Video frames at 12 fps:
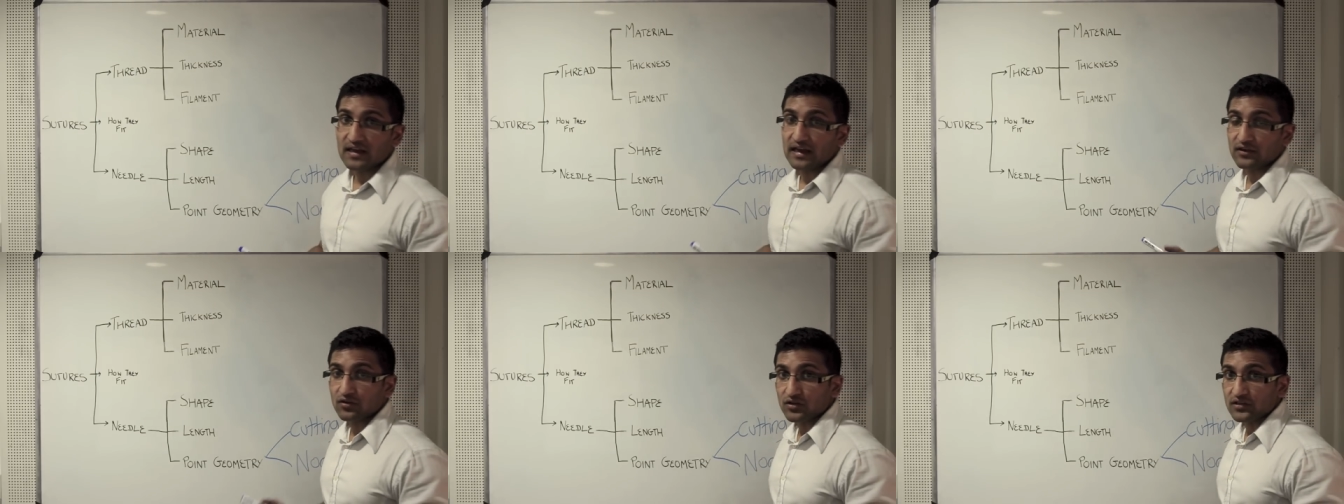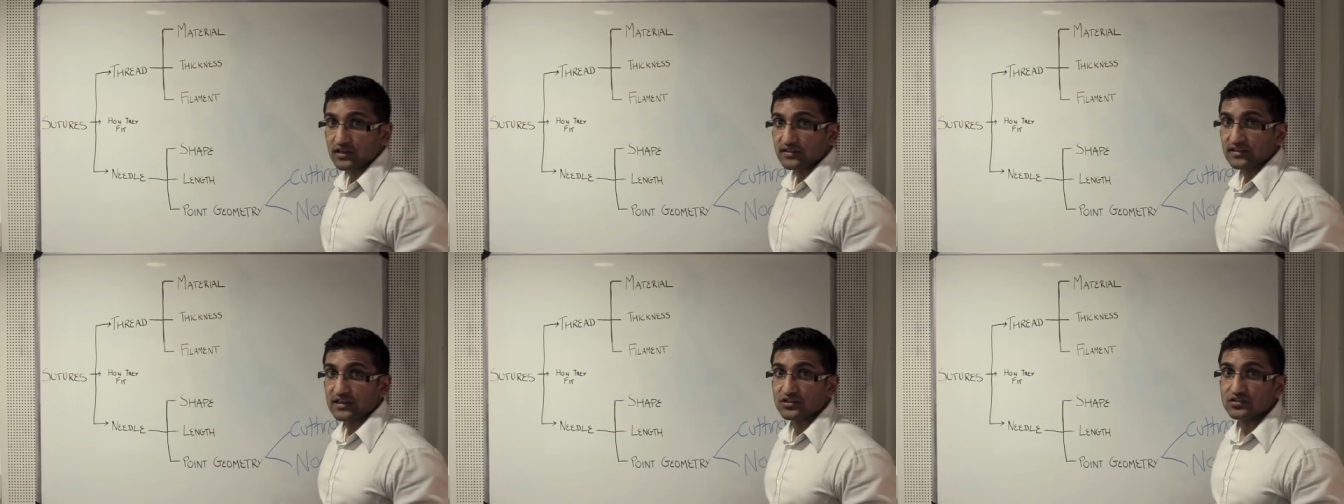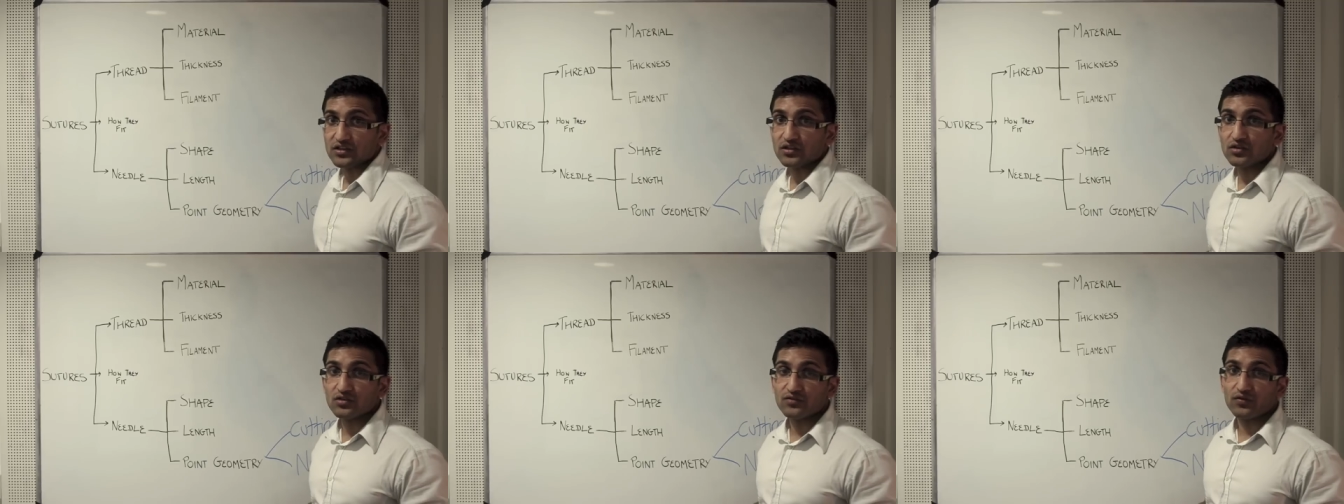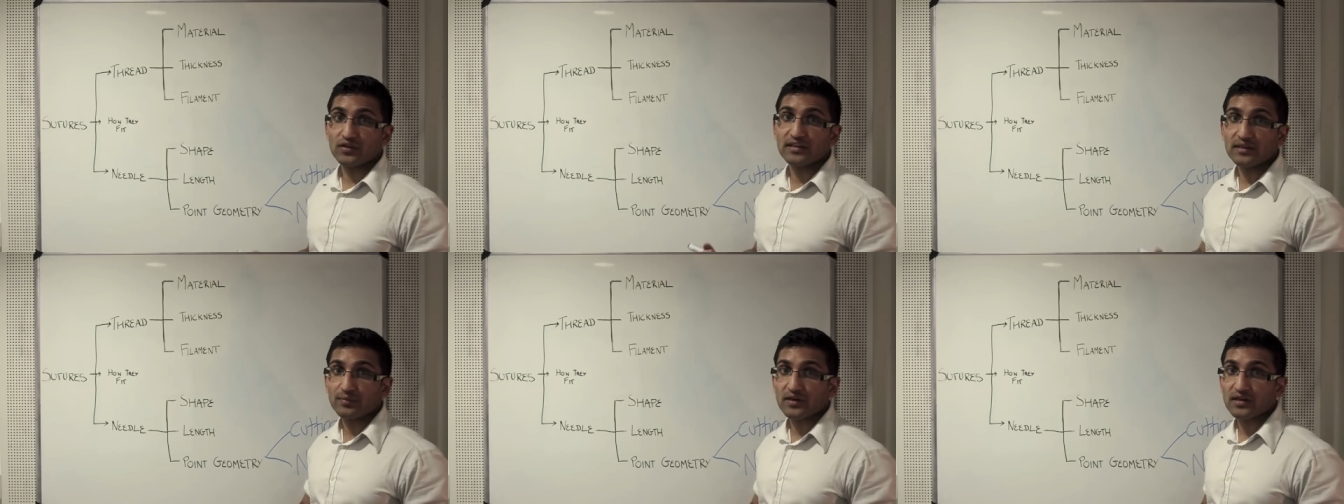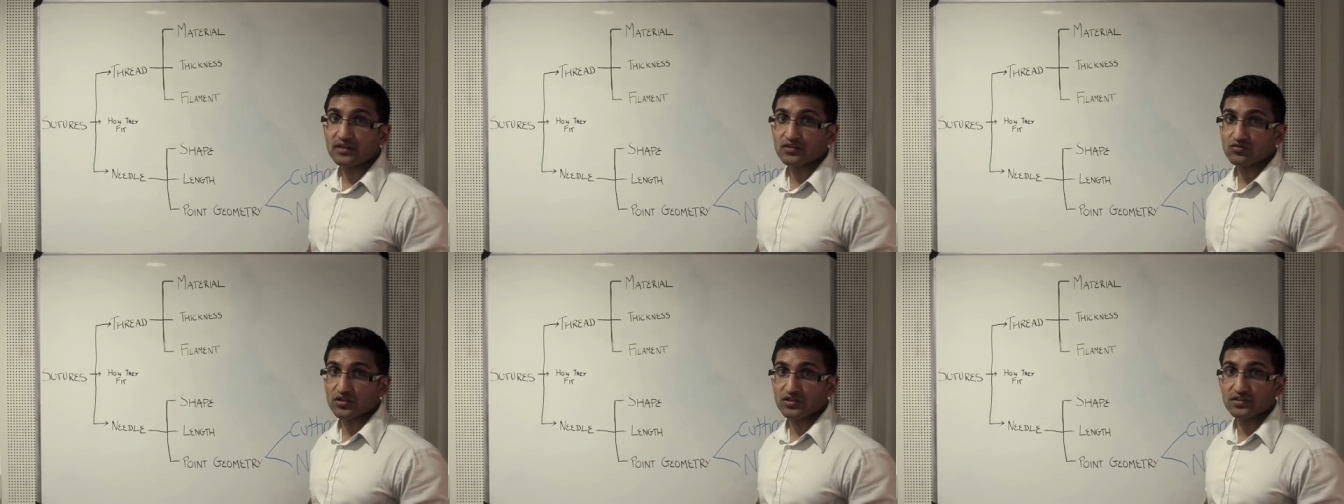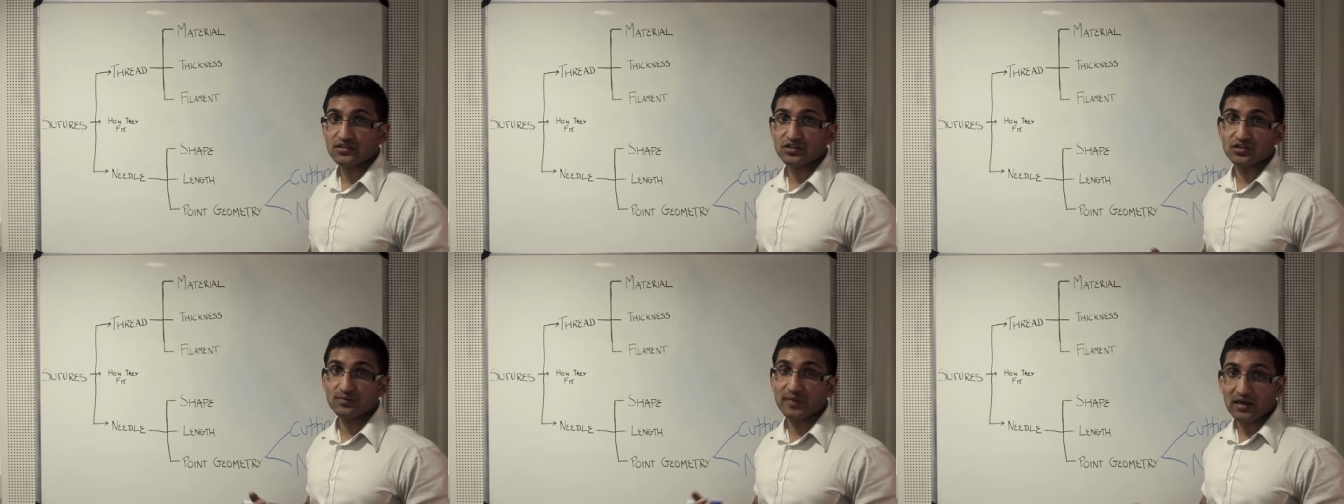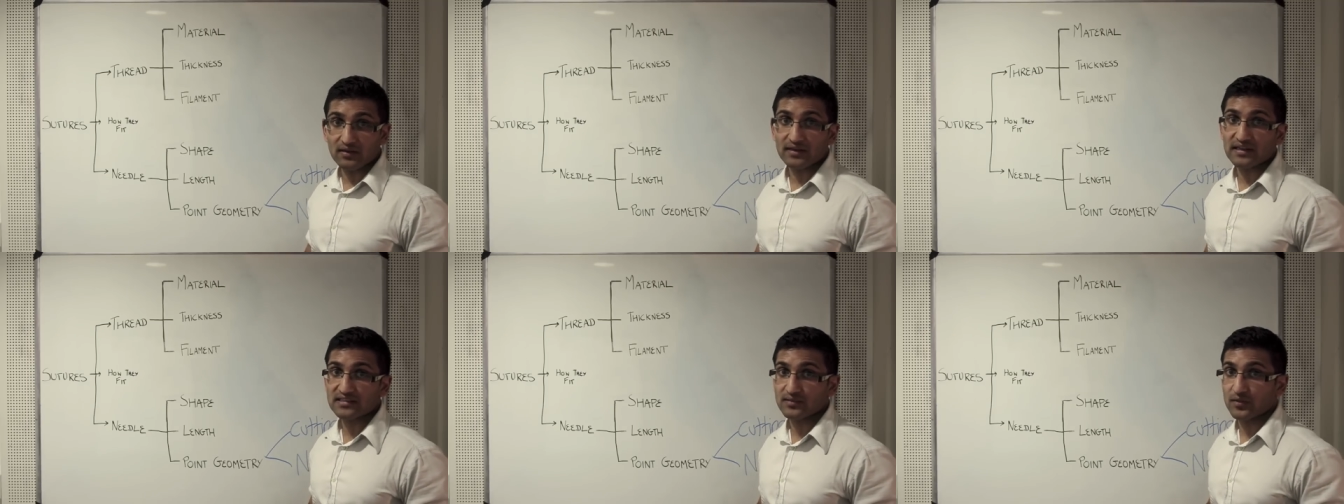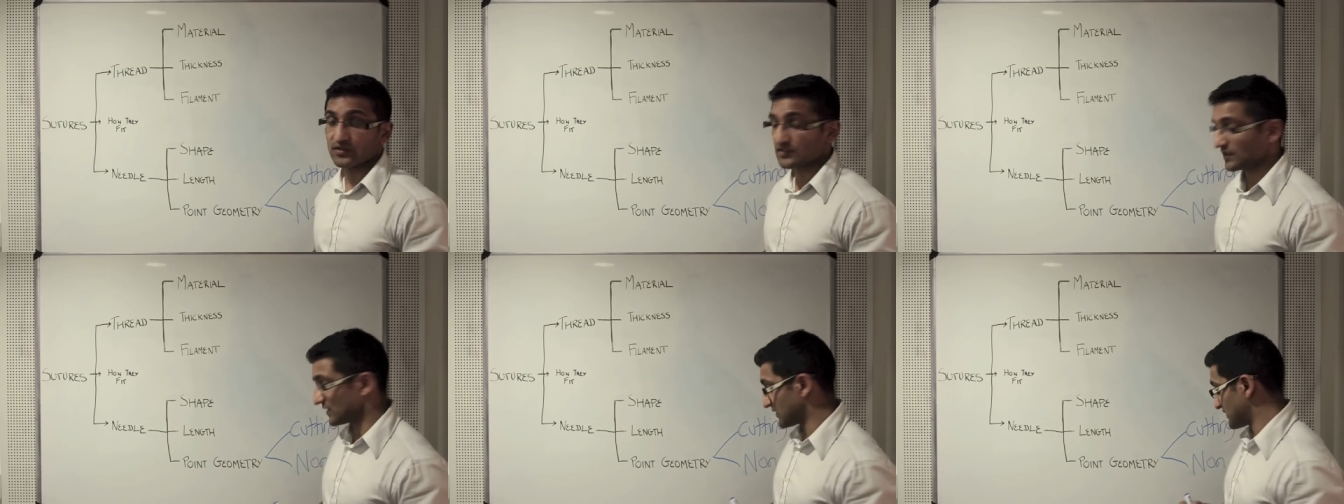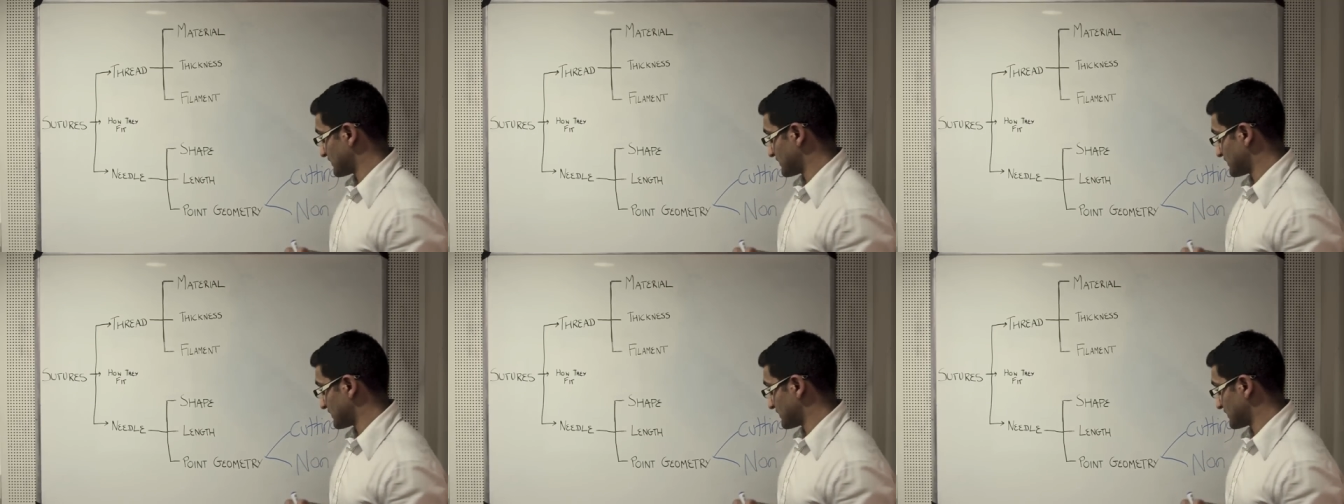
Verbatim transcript: and non-cutting edges are used for deeper structures such as bowel anastomoses.